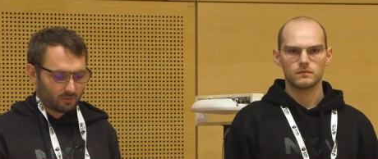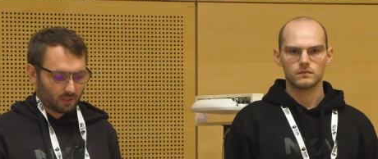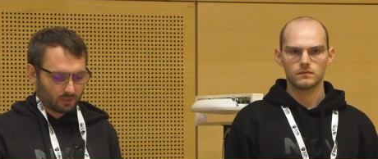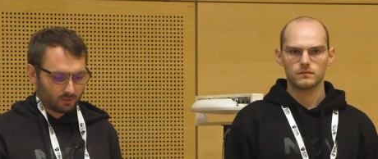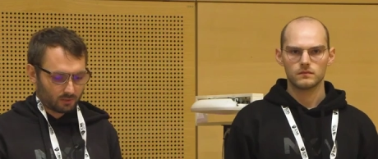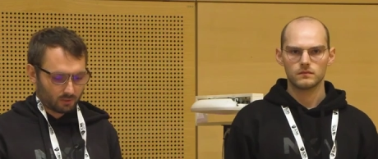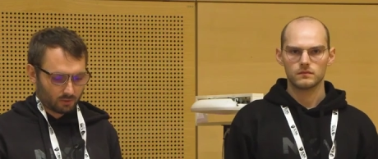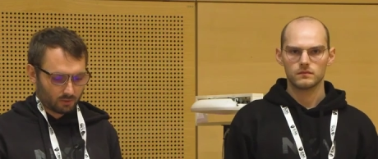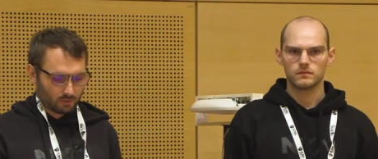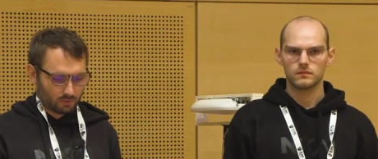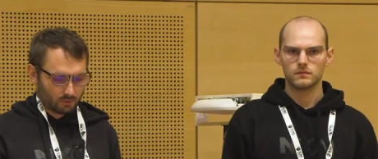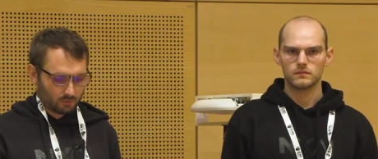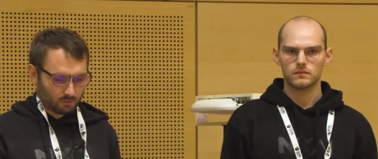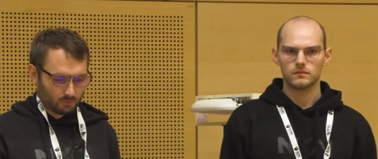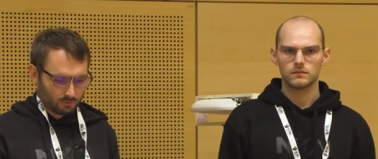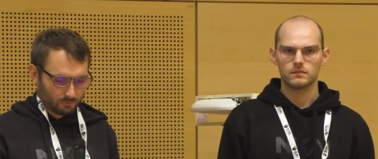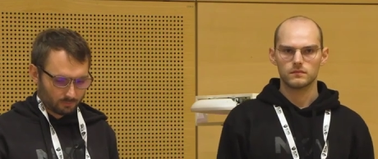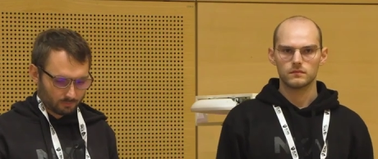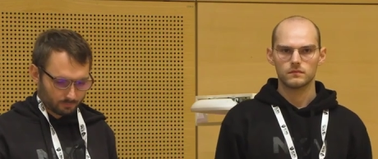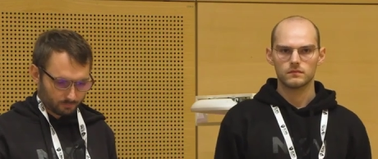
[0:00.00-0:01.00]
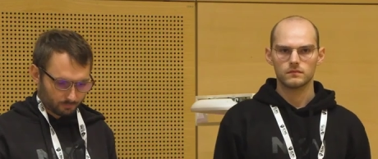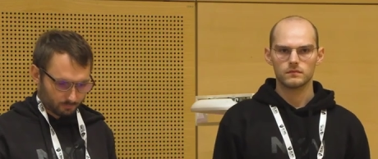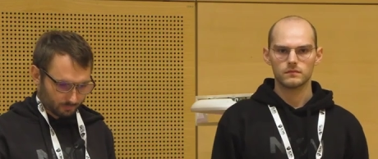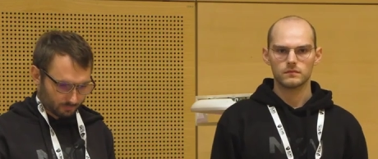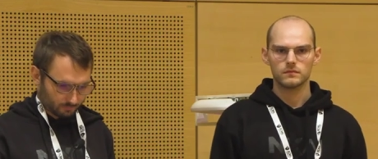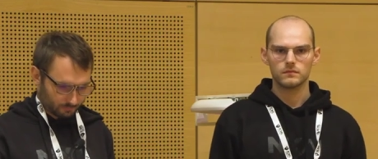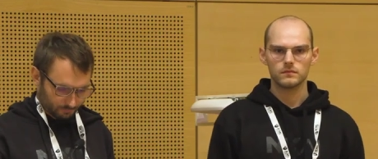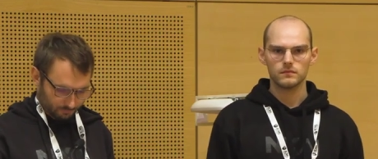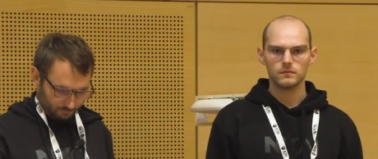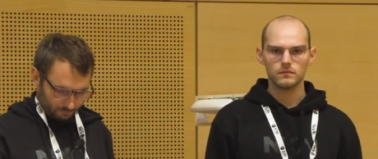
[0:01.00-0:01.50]
Speaker 1: vector Q.
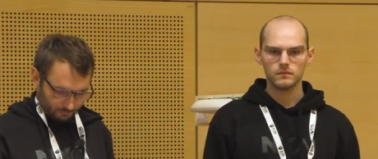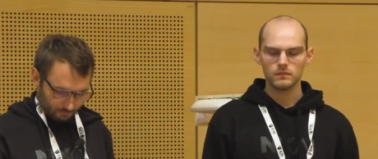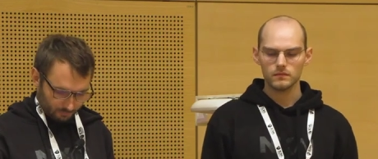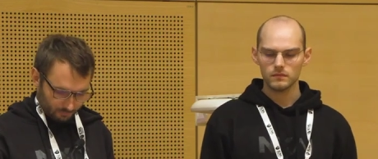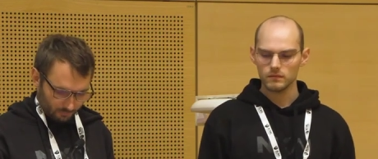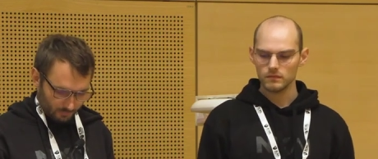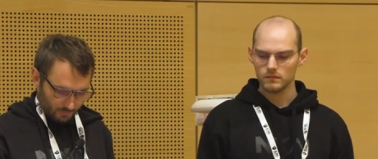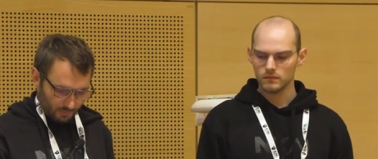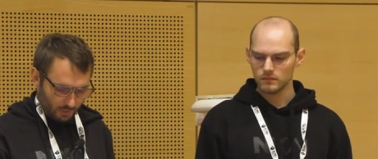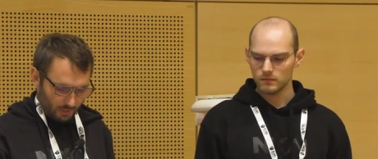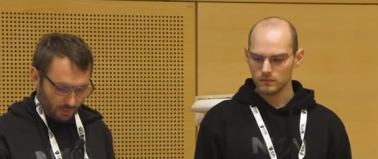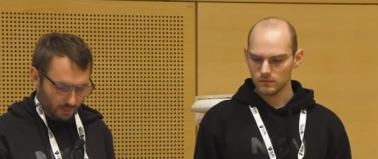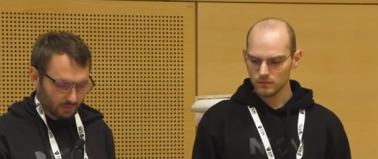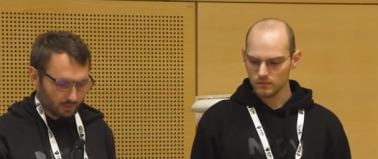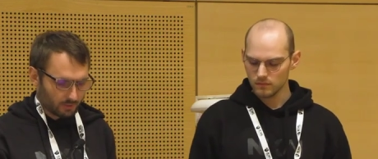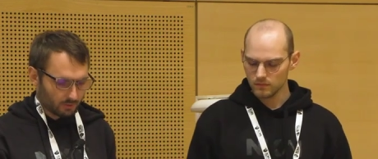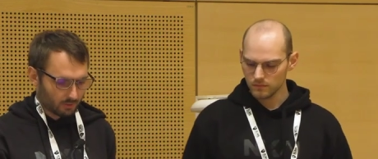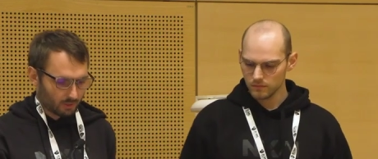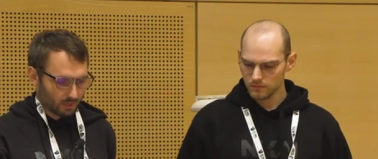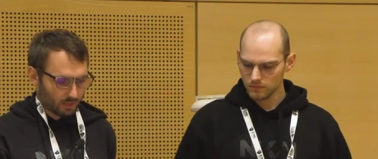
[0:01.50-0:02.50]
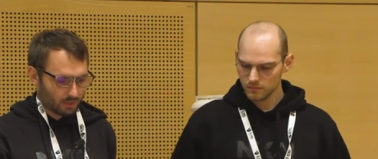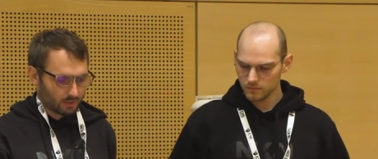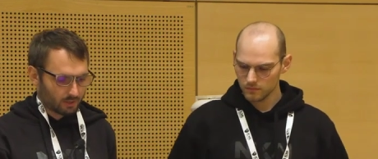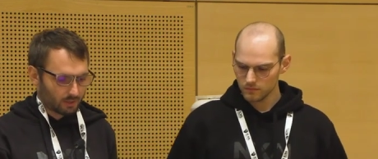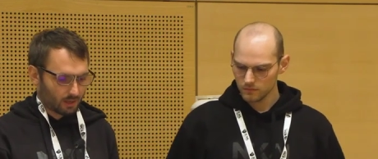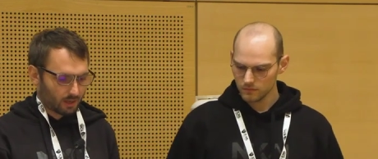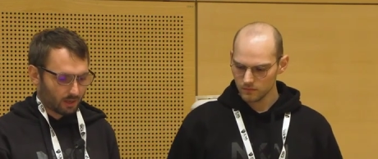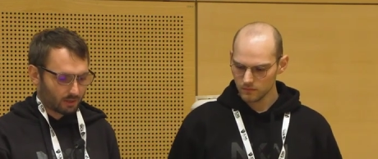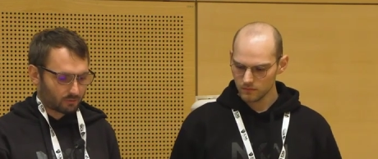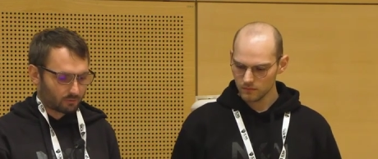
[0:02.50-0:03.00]
And you
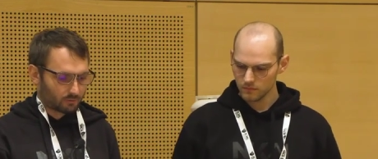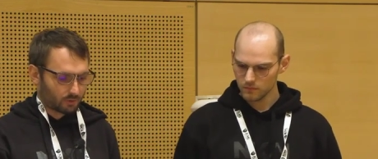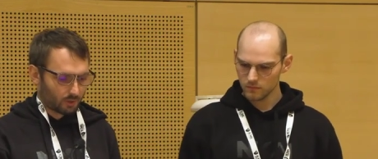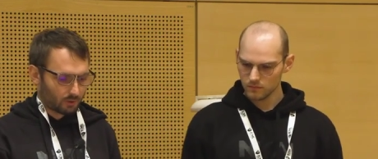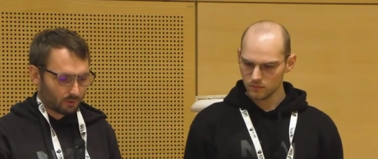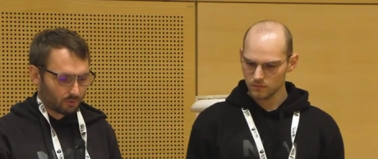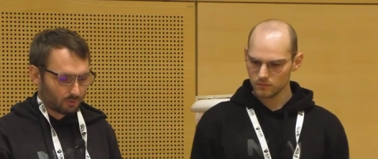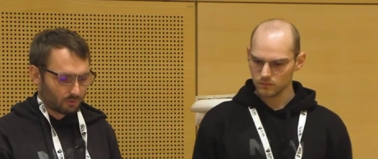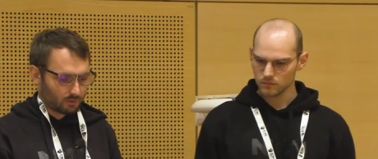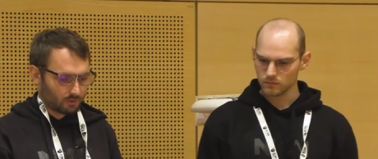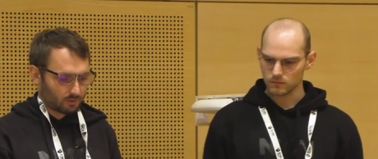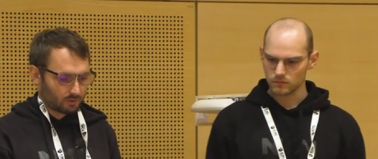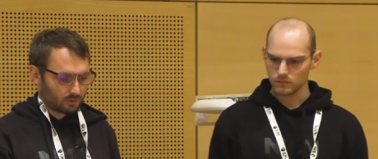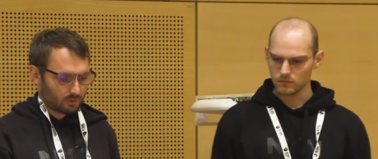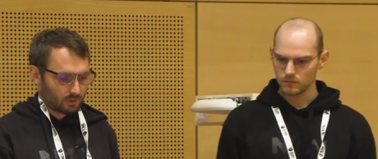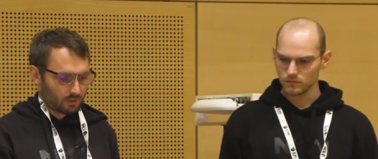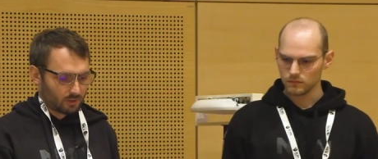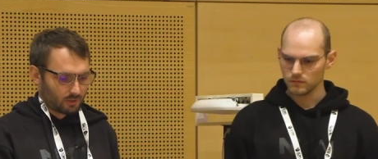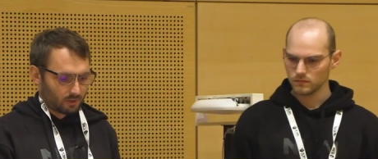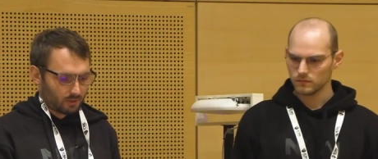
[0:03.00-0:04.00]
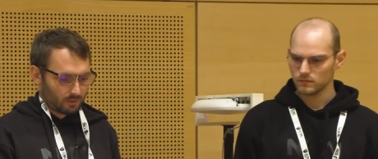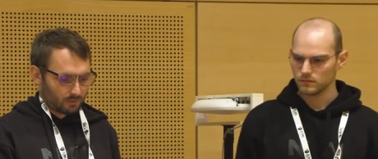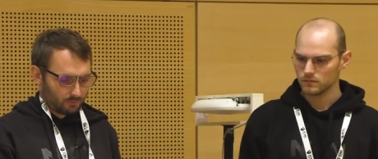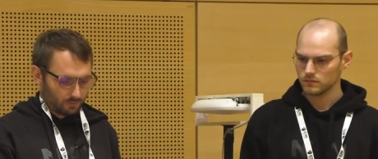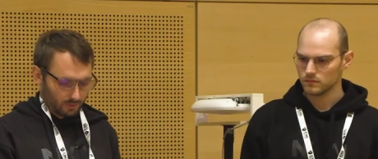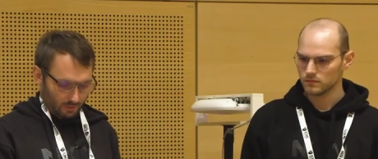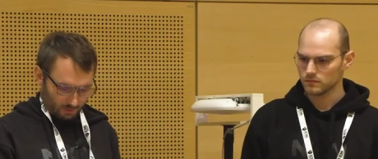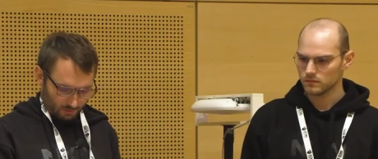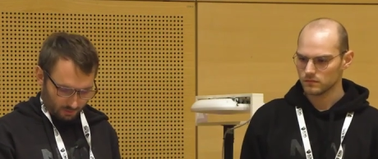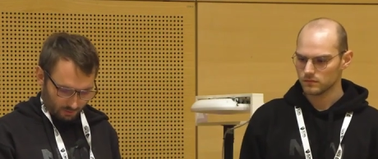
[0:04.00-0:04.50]
can unroll
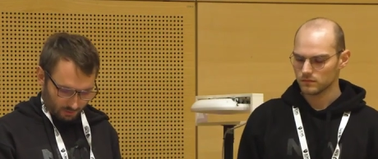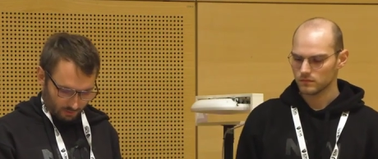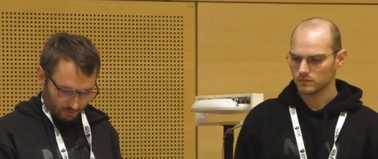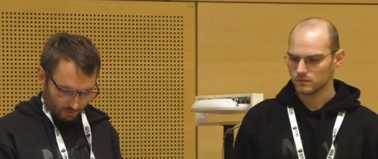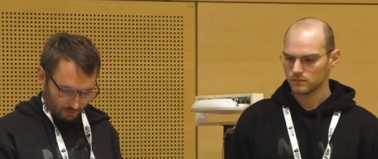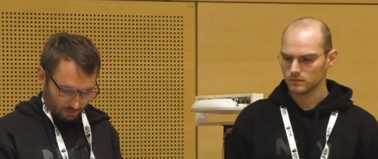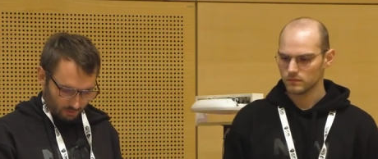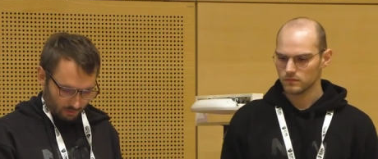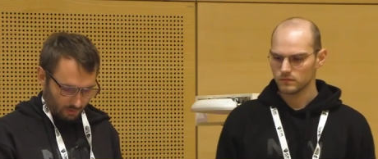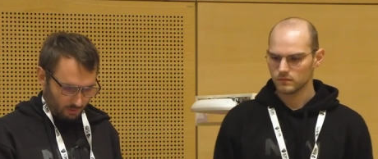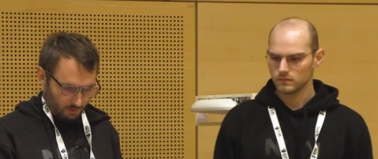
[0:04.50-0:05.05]
this